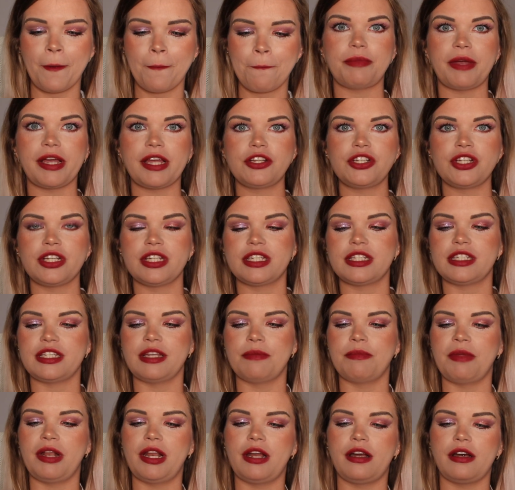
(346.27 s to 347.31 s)
Packaging is
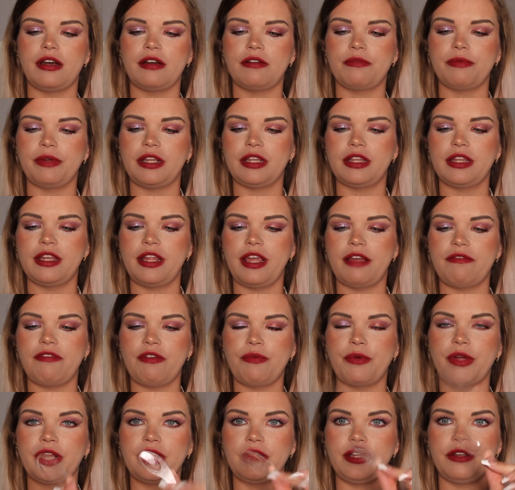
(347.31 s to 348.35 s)
similar with
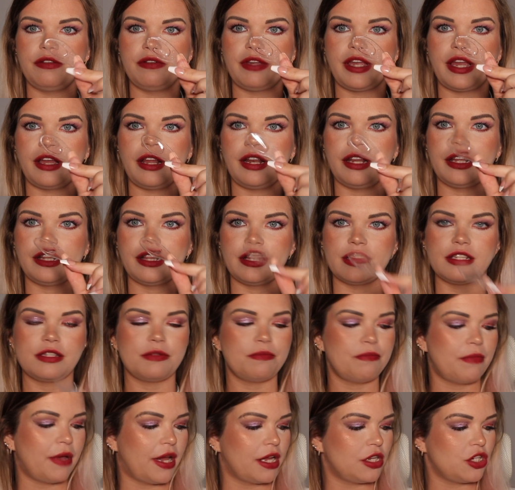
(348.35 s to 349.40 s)
everyone. You get a little
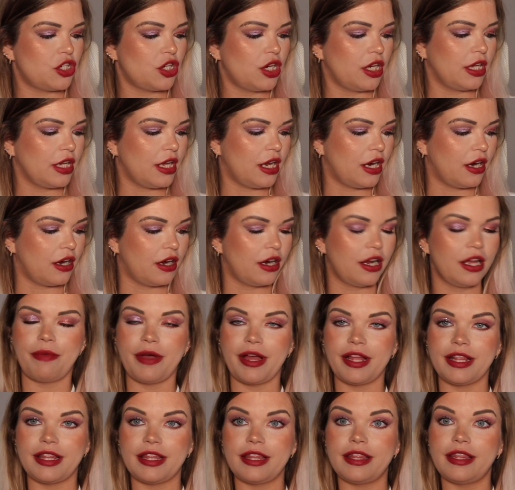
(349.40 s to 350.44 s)
spatula here,
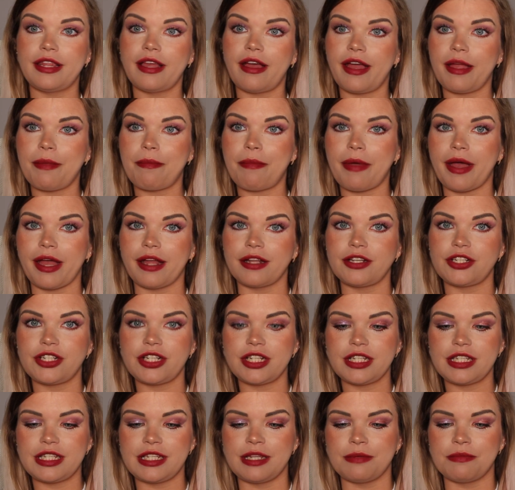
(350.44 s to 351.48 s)
but the eye
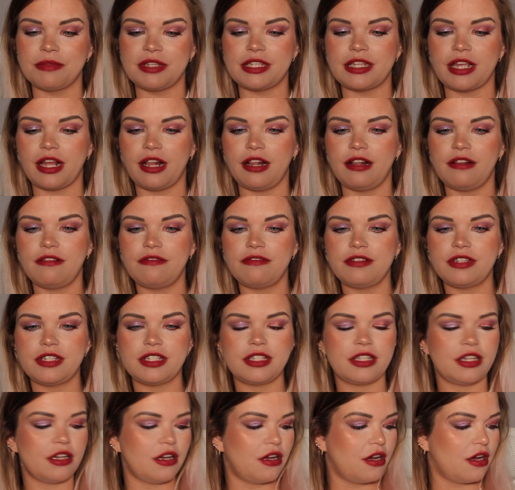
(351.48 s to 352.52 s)
patches
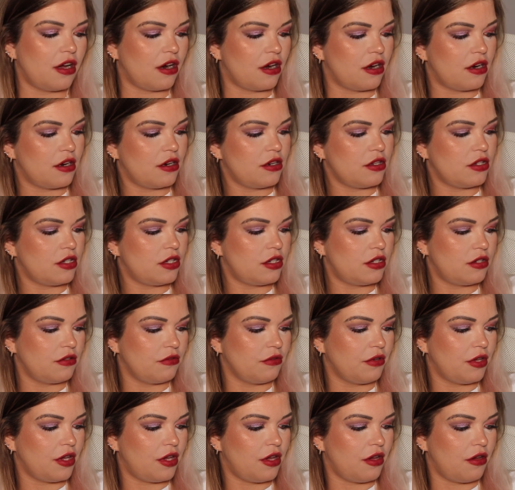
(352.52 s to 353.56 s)
themselves are so
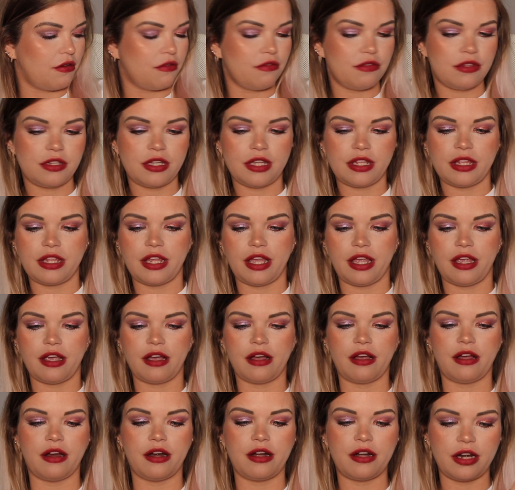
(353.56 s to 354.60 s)
cute. They
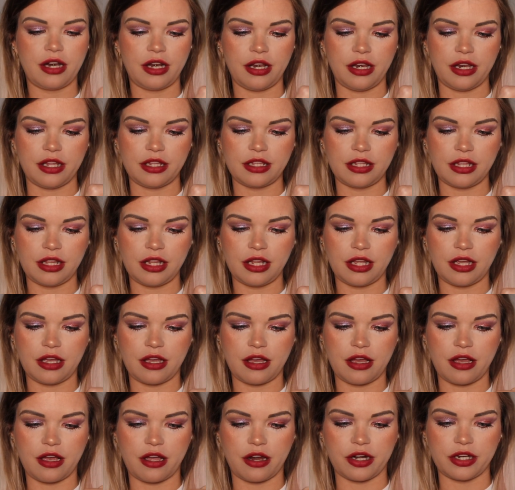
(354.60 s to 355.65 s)
are little
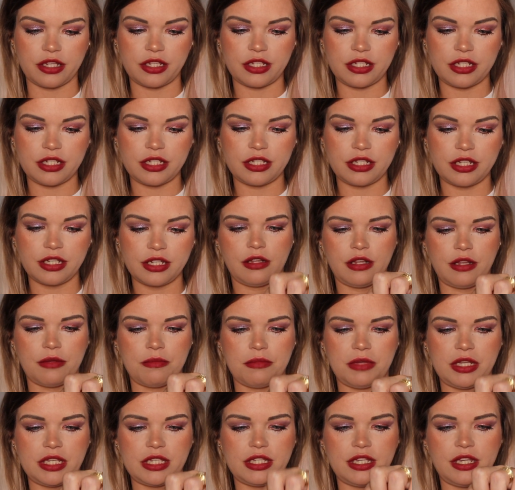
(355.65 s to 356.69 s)
hearts. Let
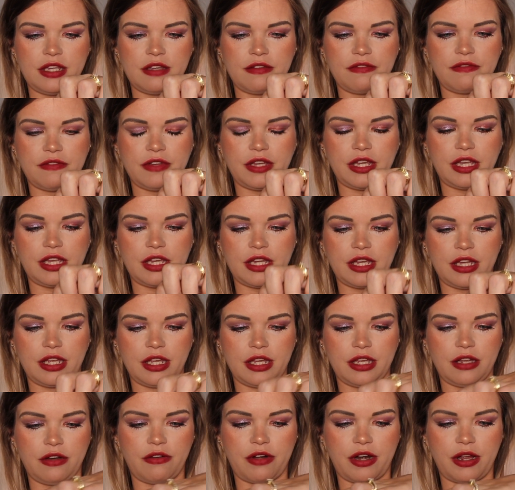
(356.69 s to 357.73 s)
me see if I
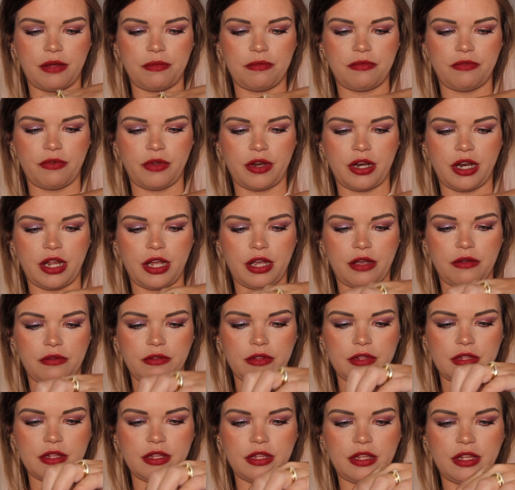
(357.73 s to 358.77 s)
can grab one out
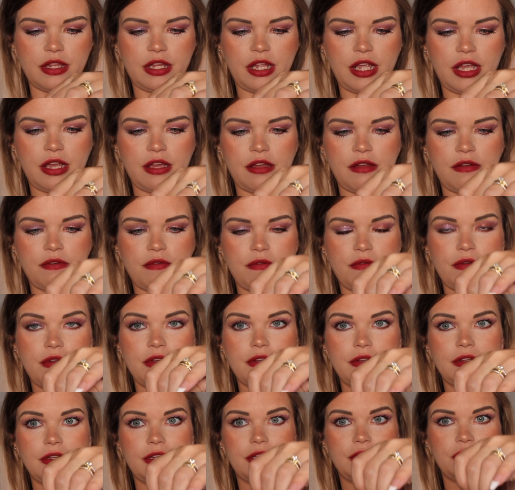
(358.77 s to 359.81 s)
now
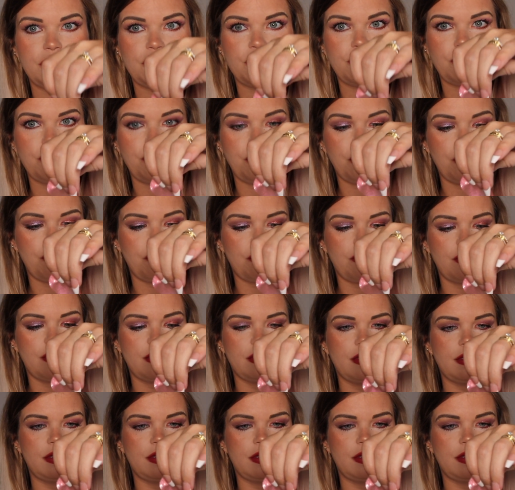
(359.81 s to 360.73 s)
and show you.